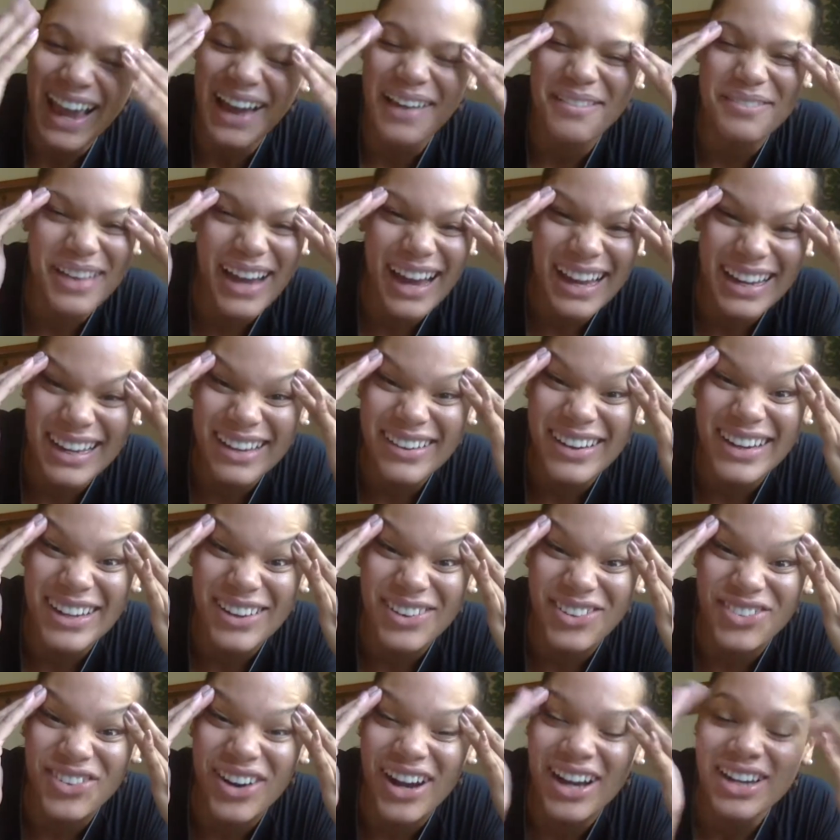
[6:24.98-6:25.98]
I'm kind of in a
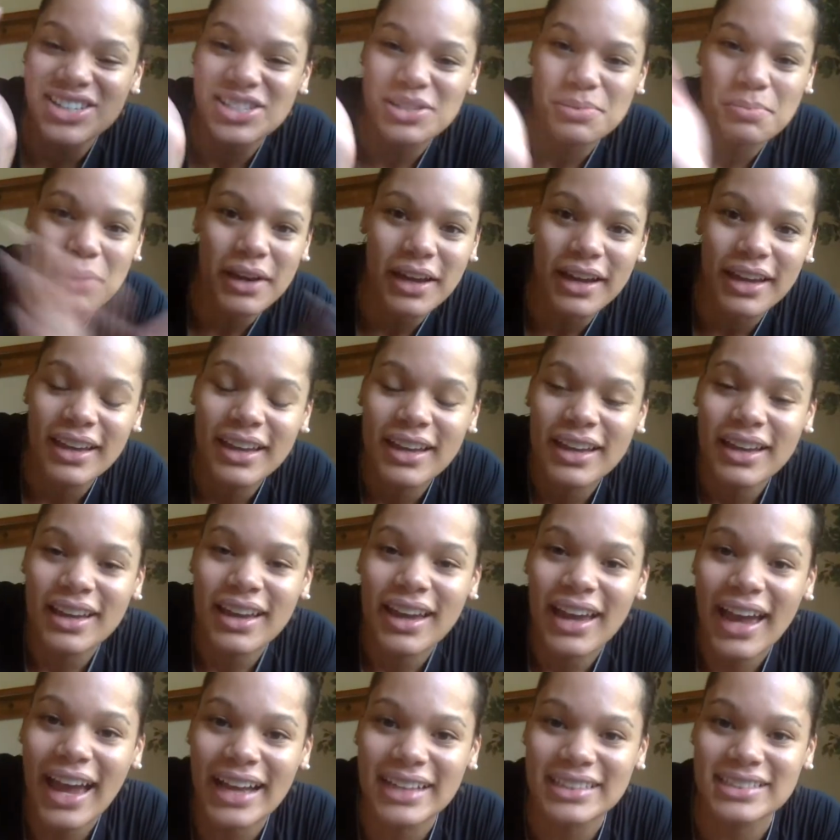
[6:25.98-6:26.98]
rush, but
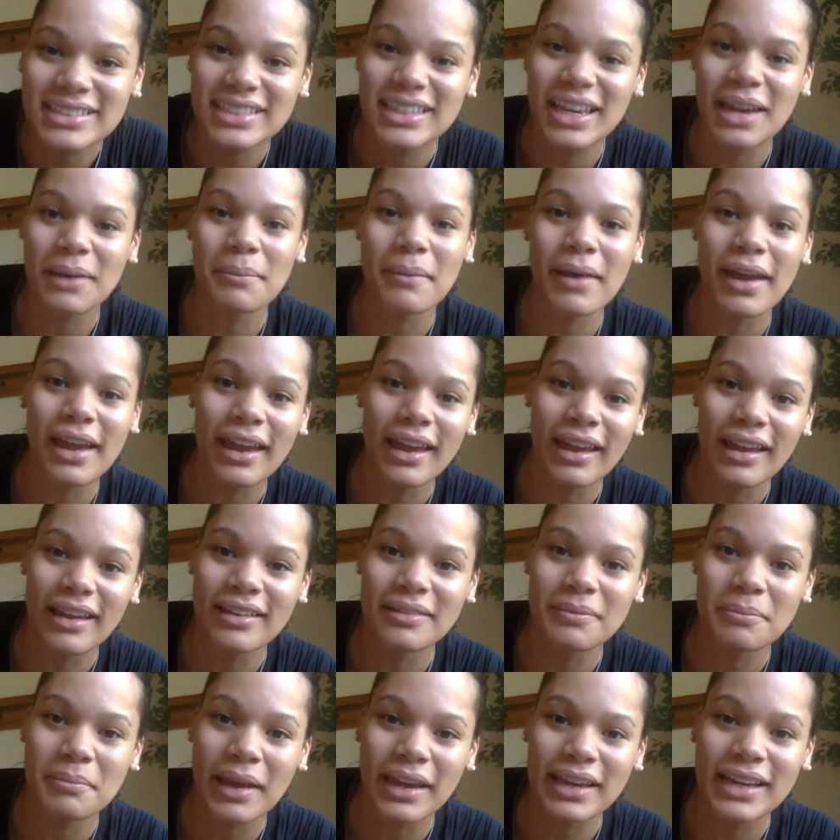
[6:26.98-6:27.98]
had to get my
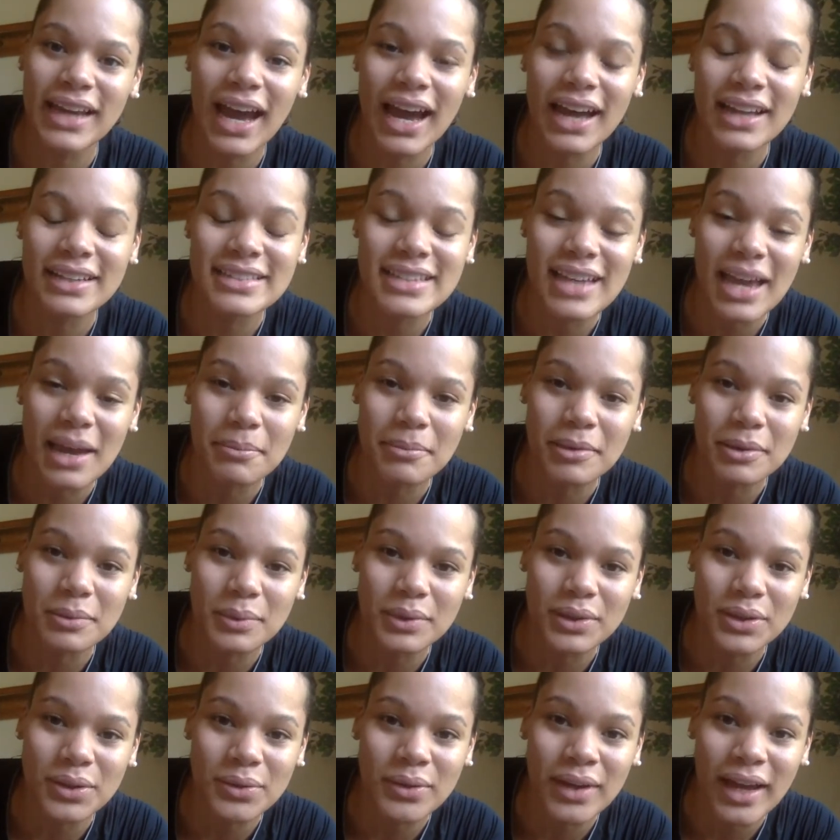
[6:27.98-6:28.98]
my God time in
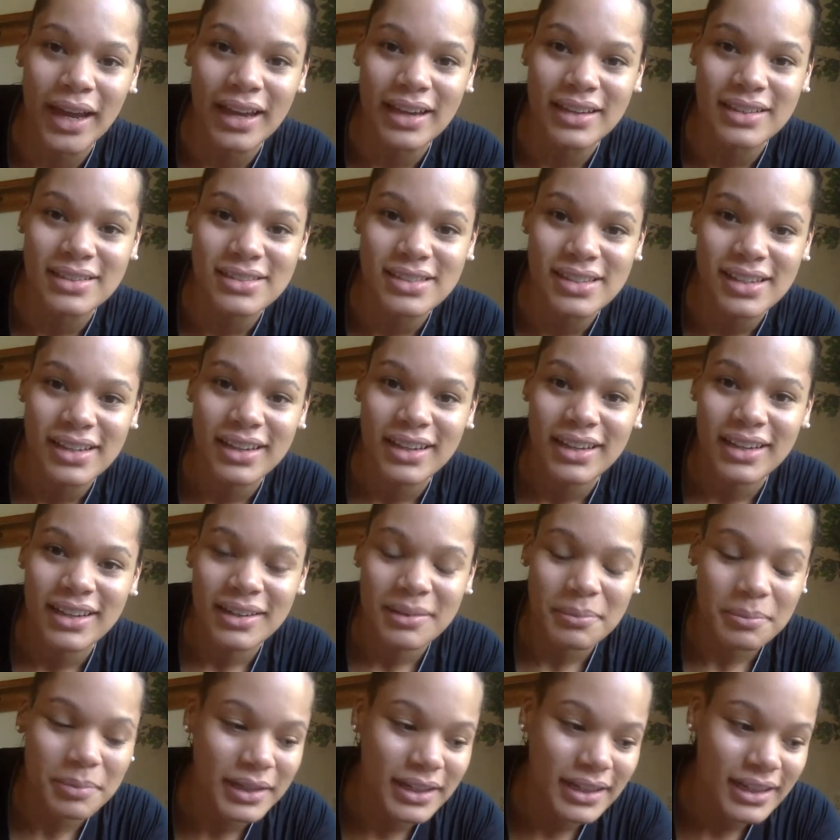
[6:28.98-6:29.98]
with you guys
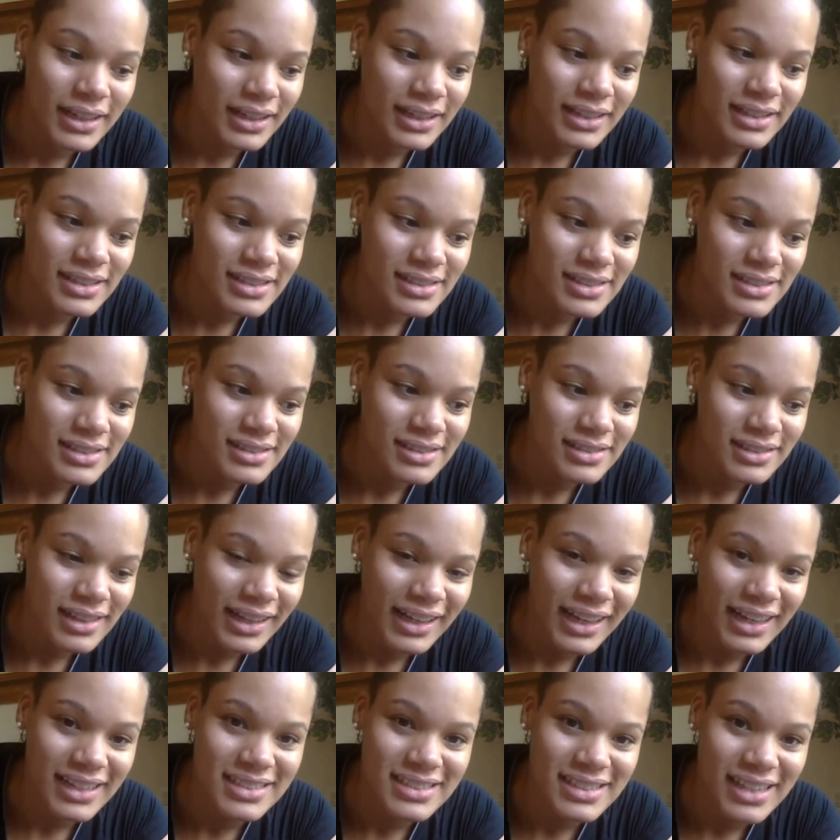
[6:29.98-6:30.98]
because,
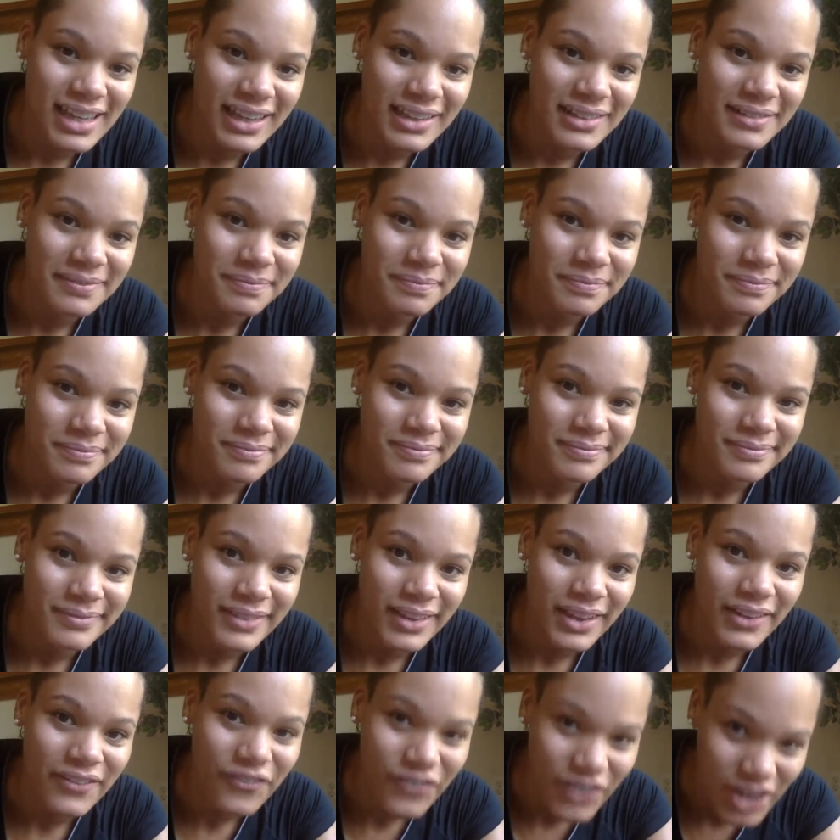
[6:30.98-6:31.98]
like I said,
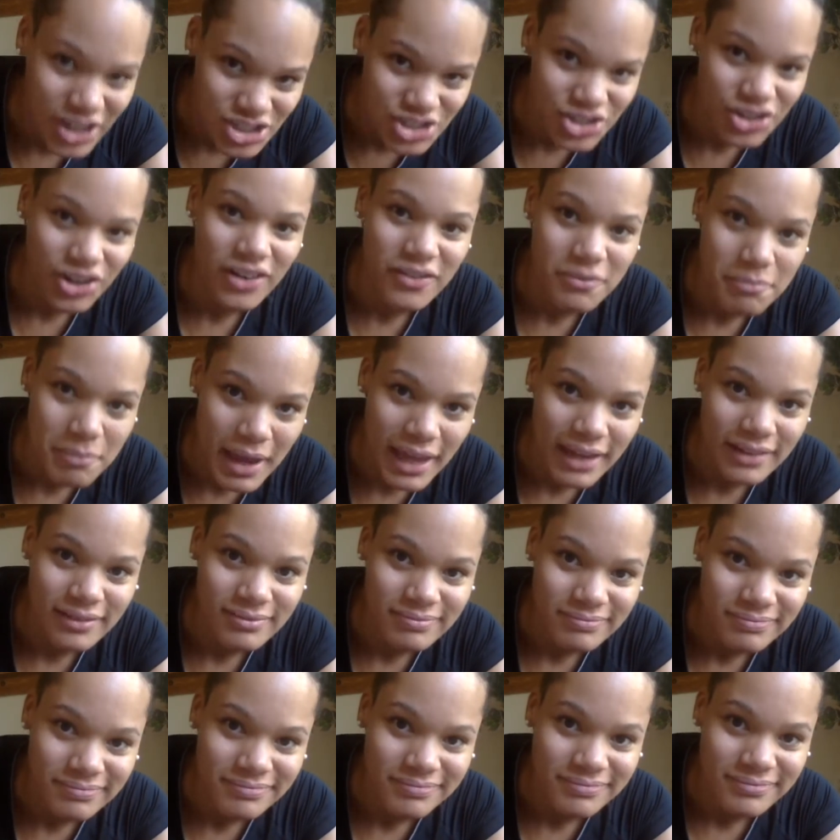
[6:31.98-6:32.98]
fisher of men.
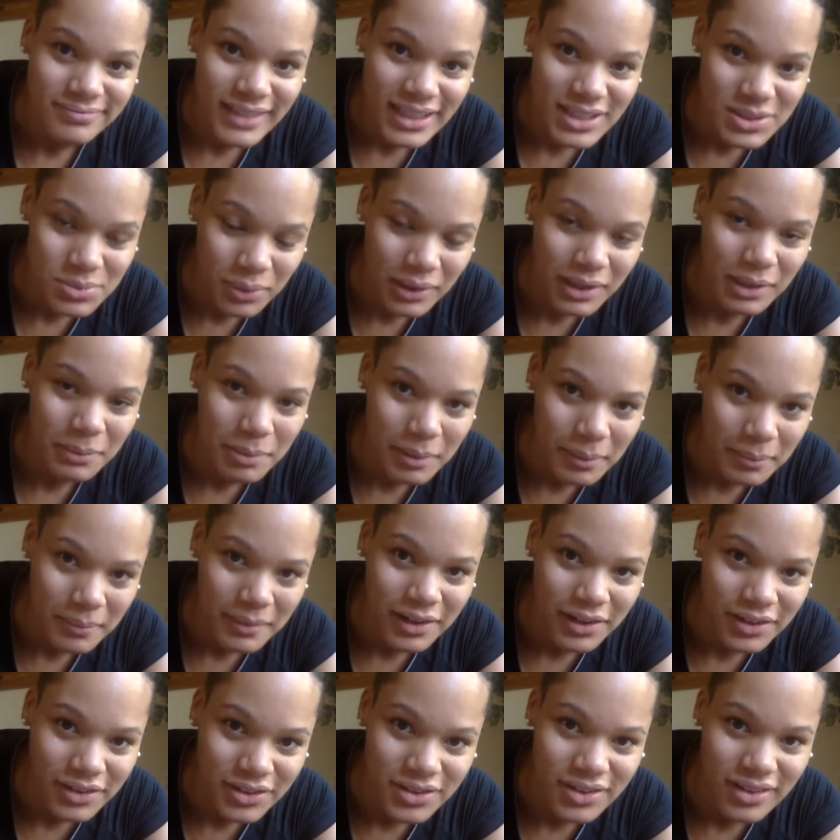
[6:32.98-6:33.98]
That's what he put me
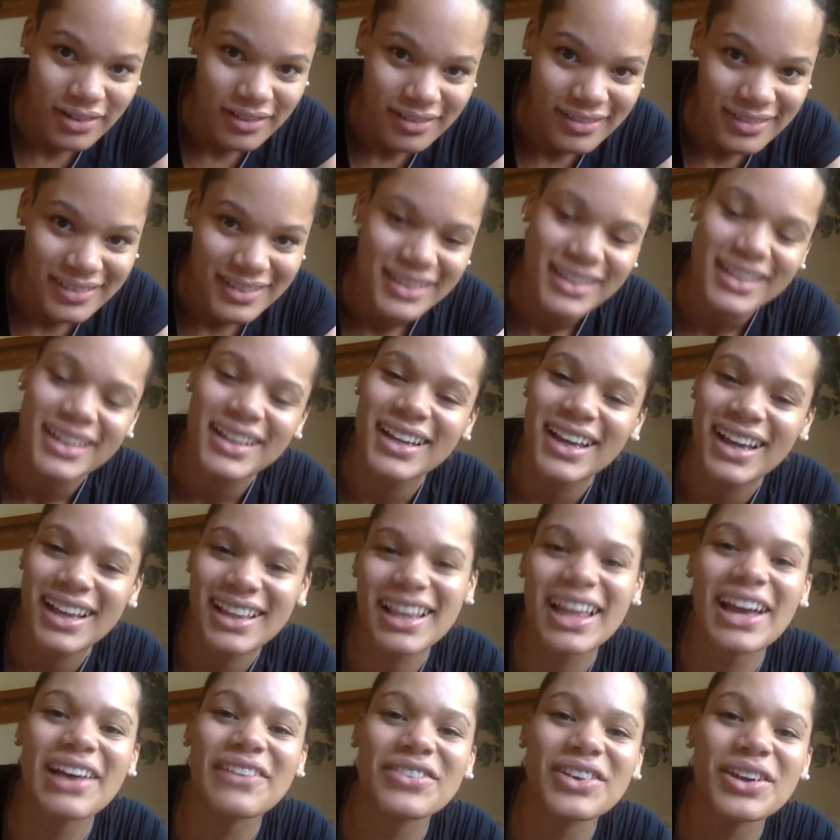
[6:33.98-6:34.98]
here to do.
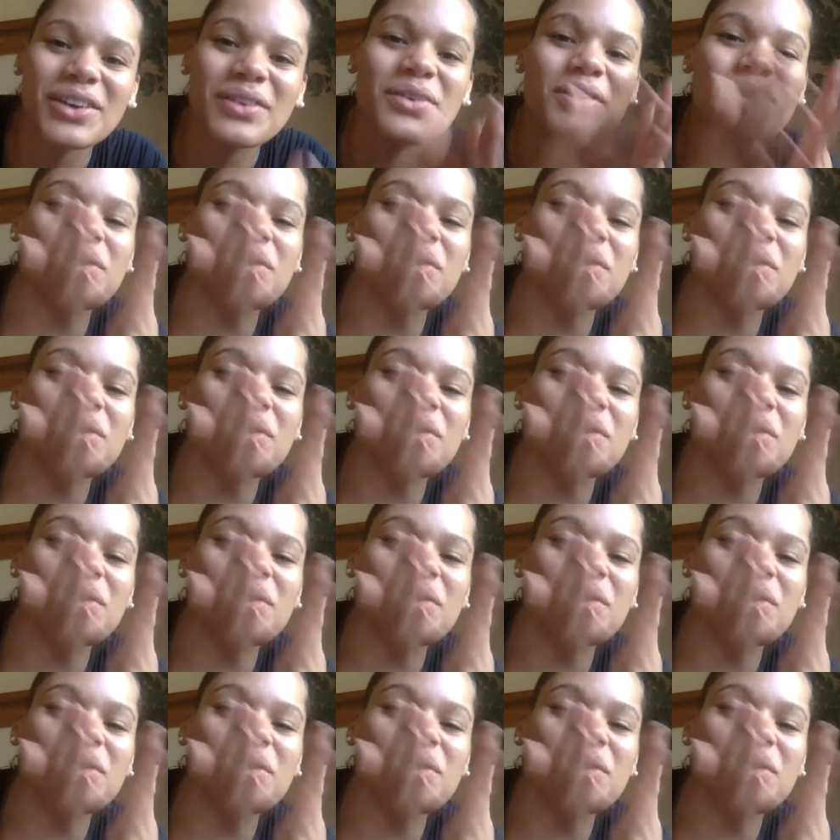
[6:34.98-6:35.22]
Love you.